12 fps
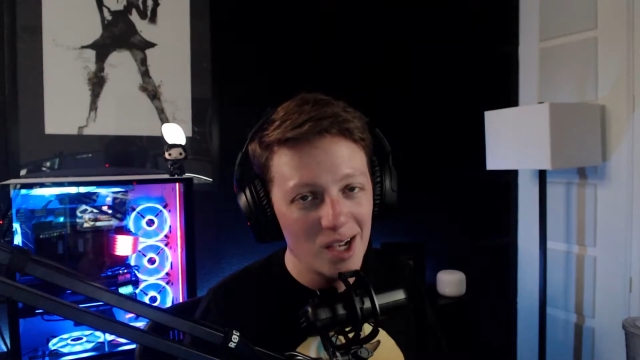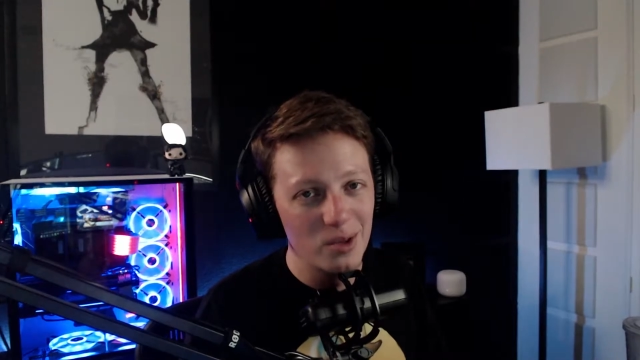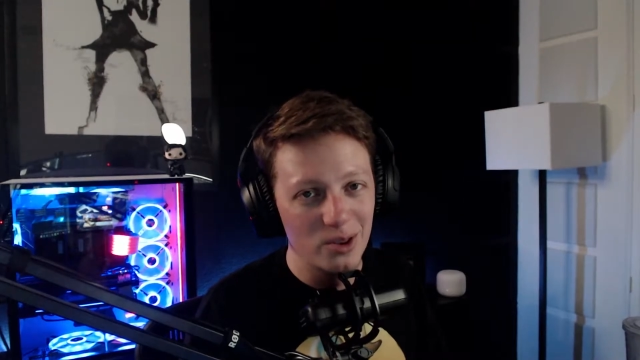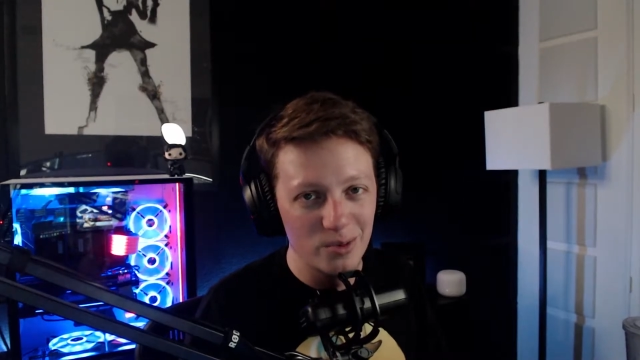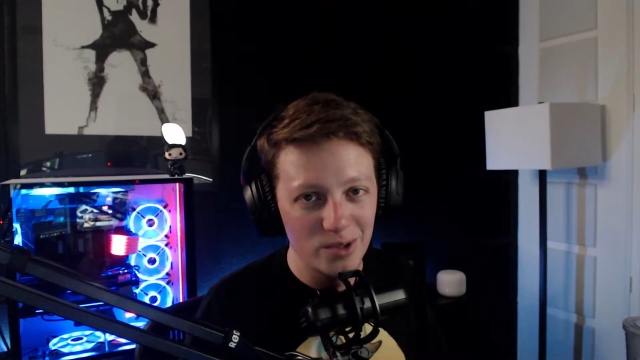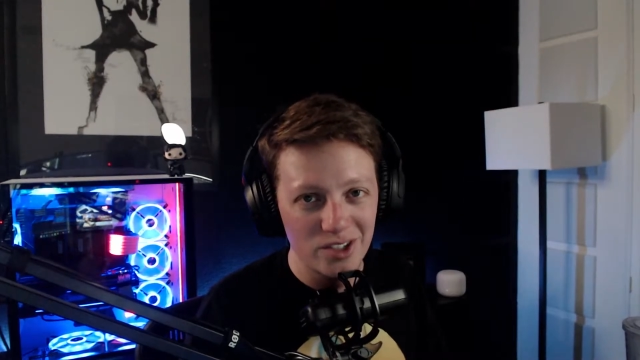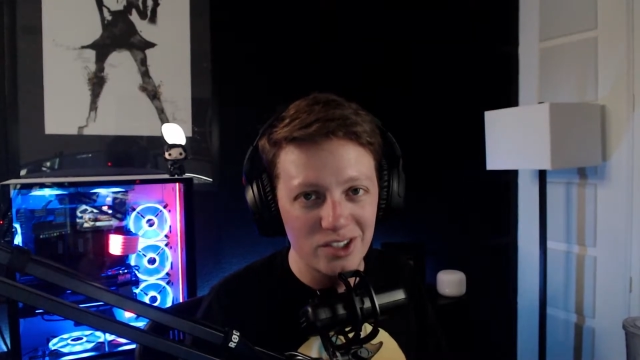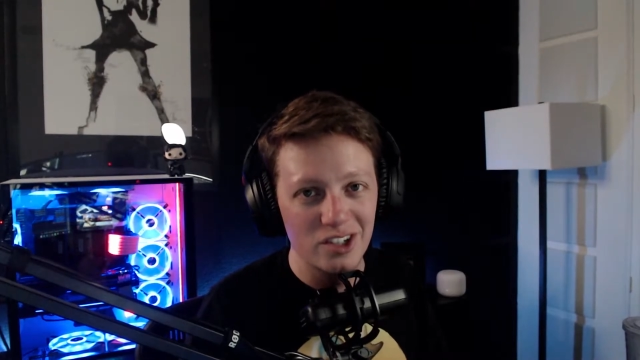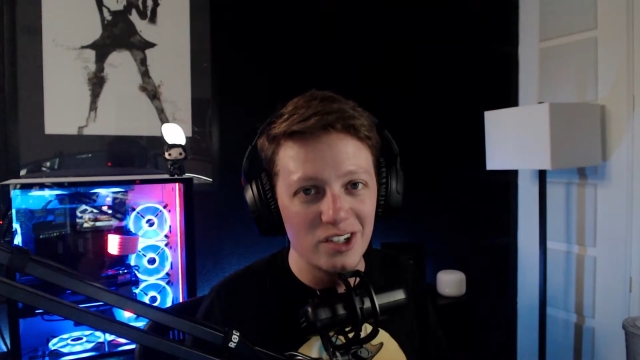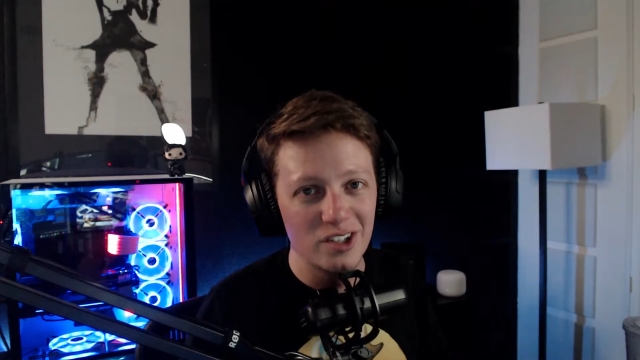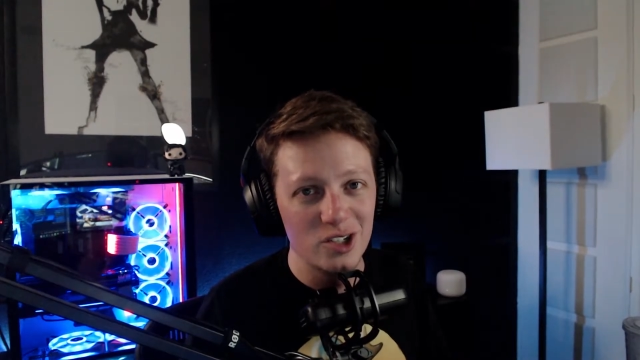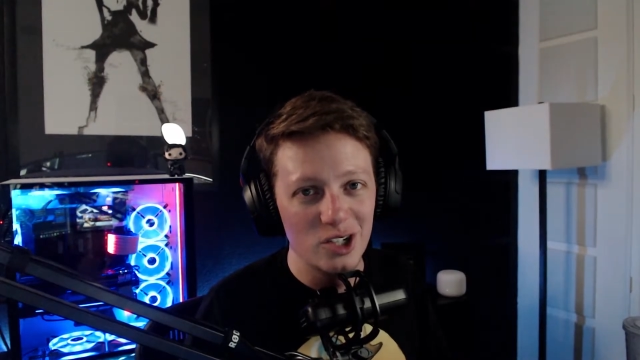but the real
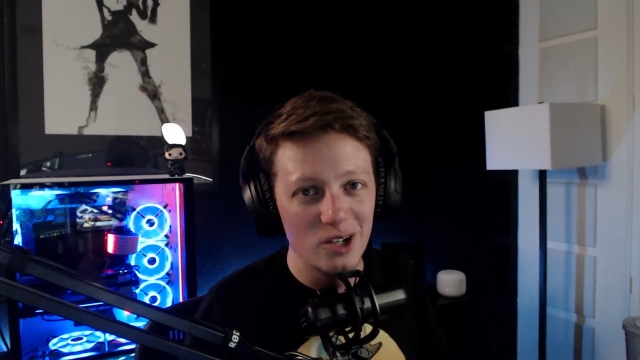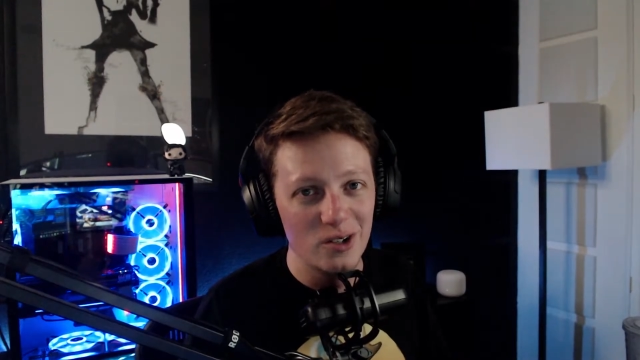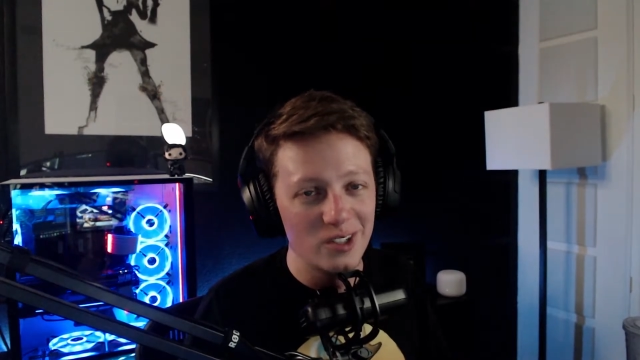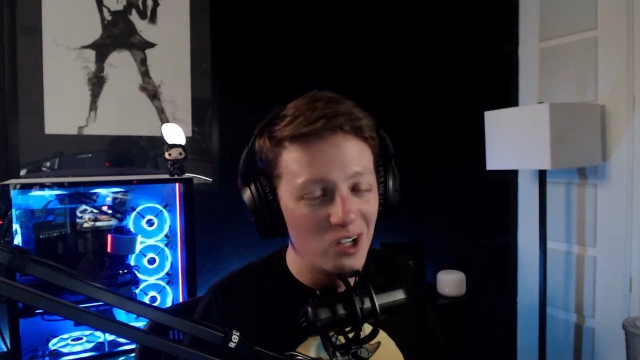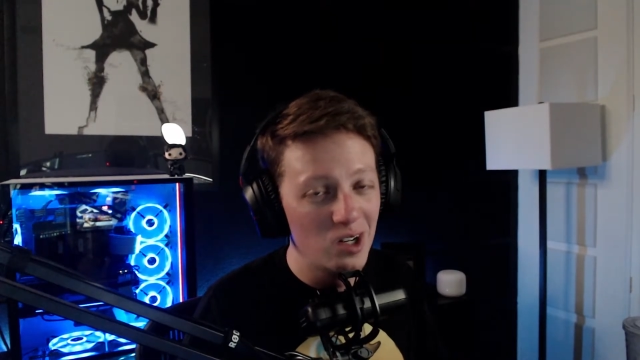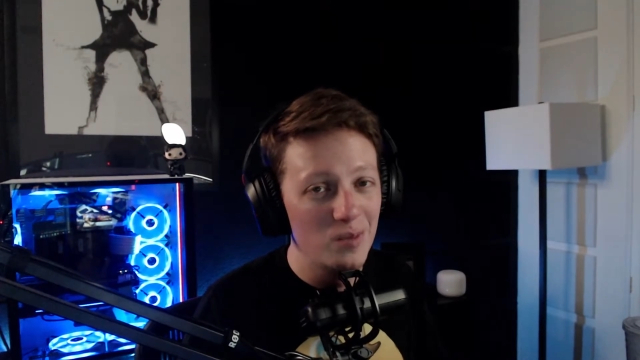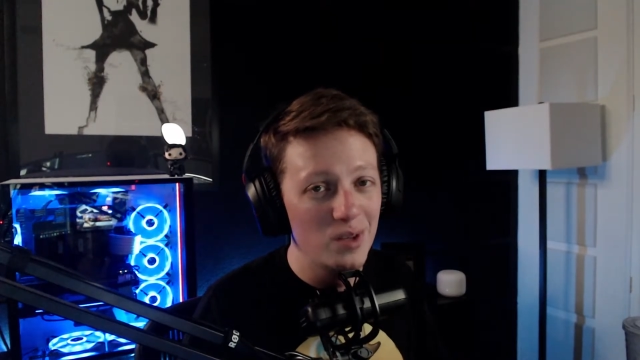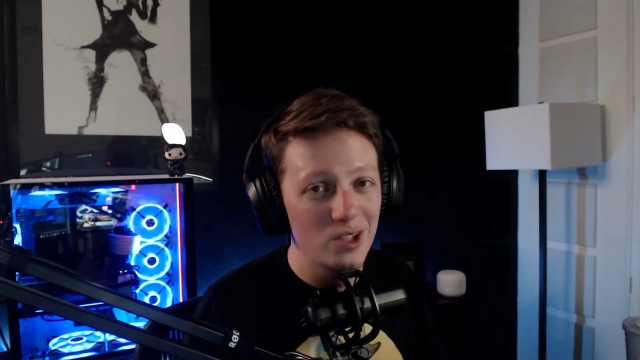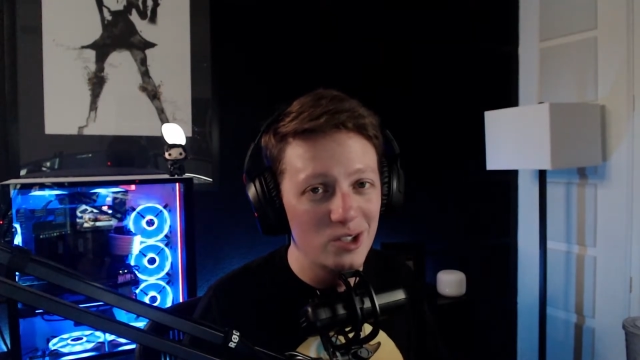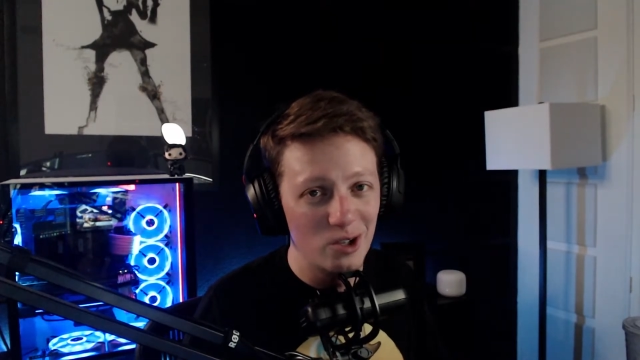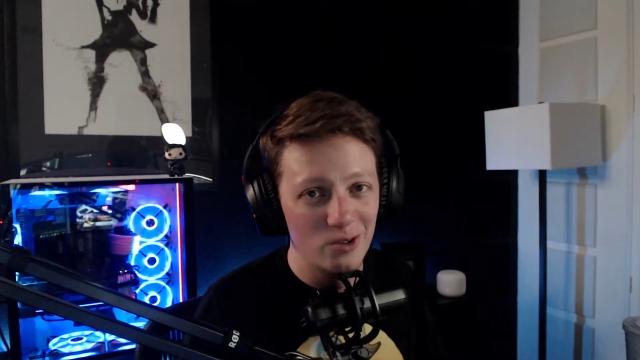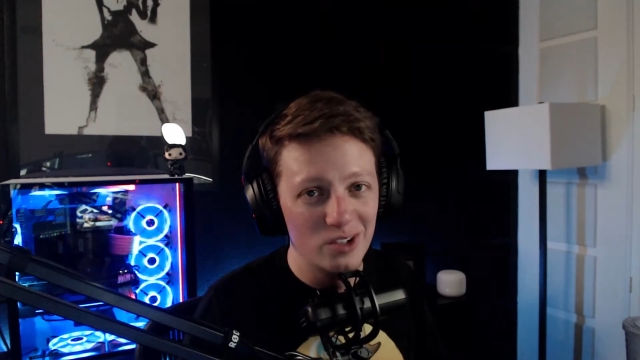star of the show is going to be
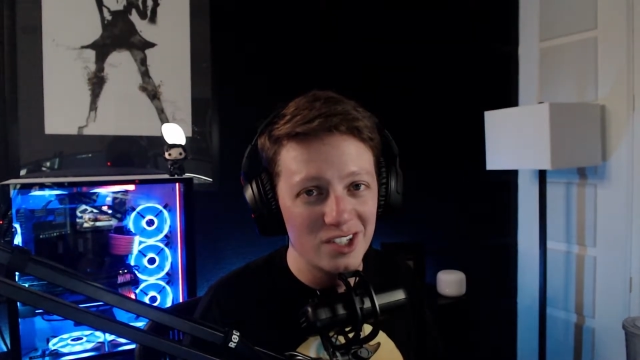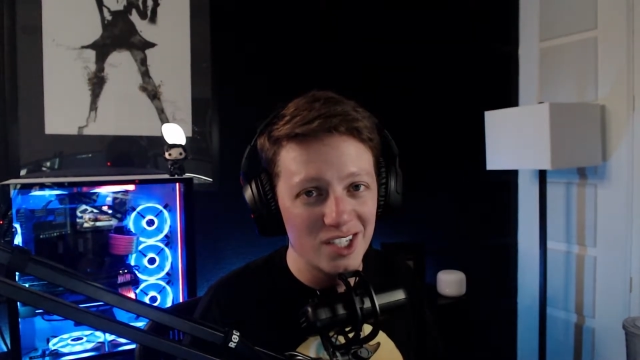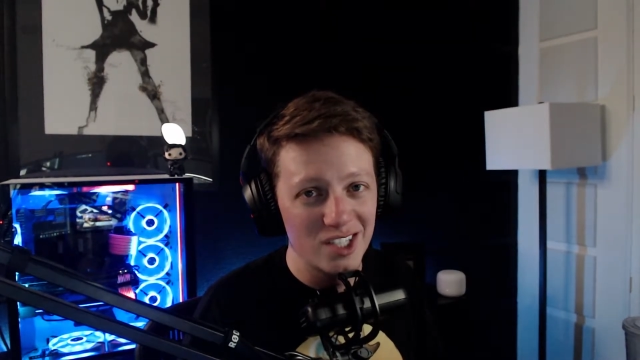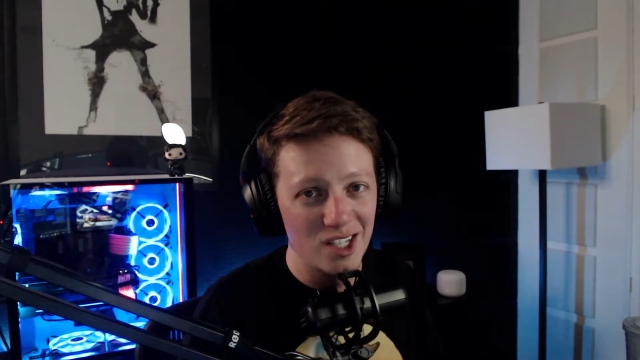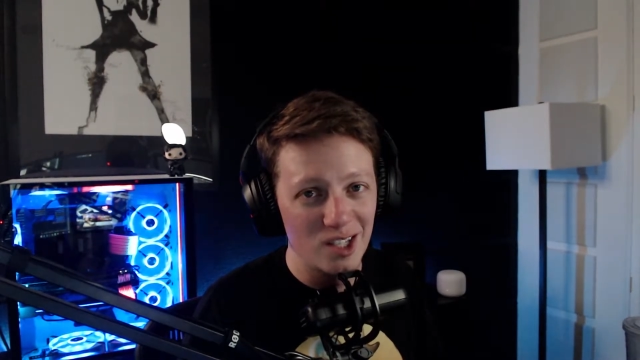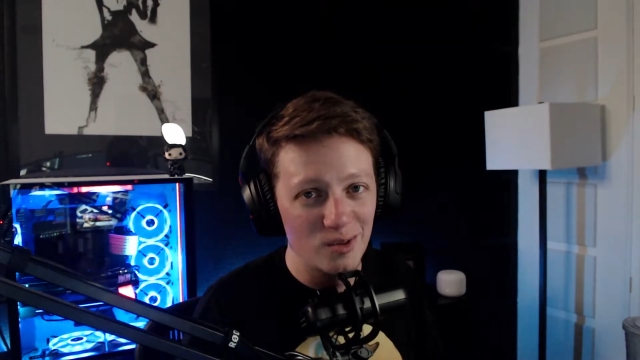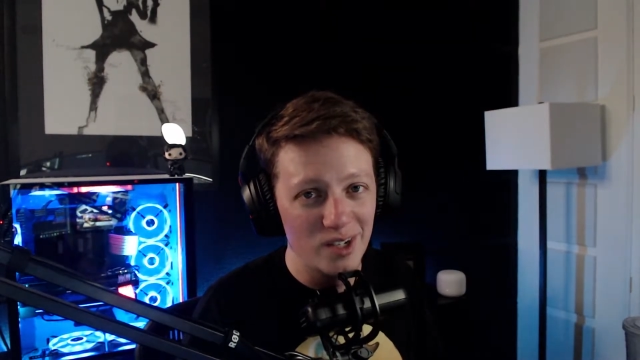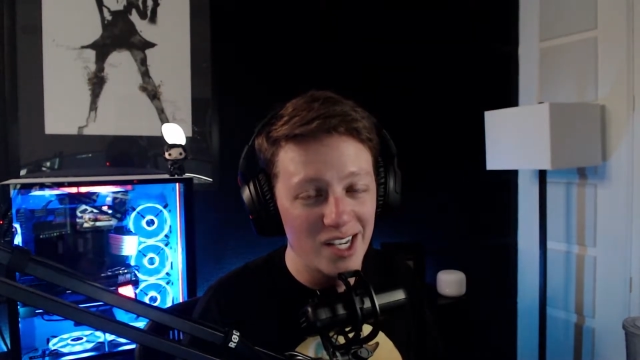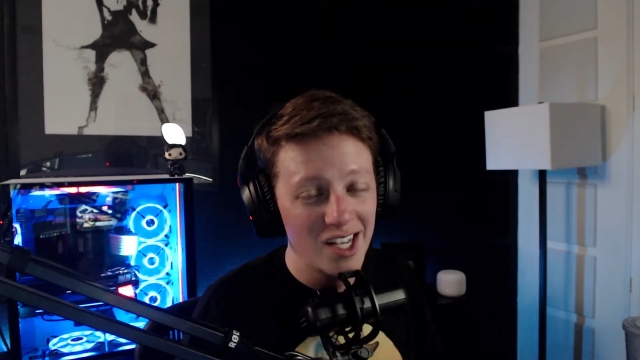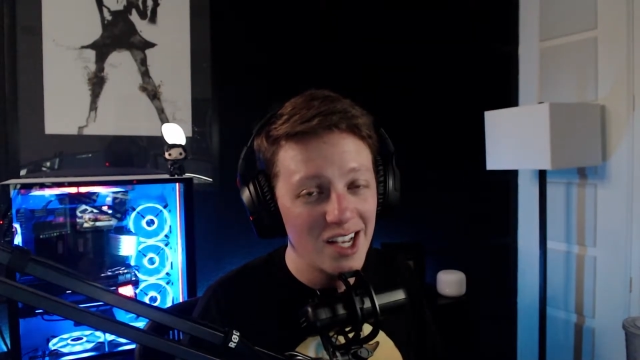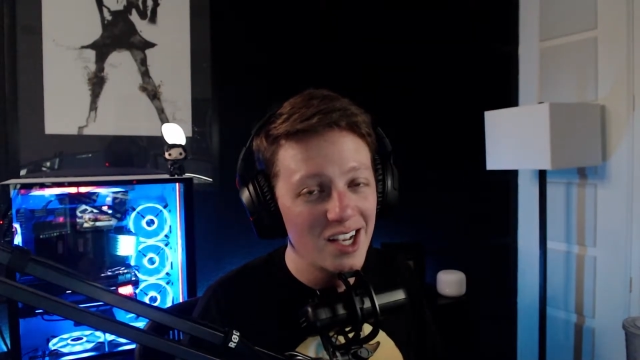the Stoner 63,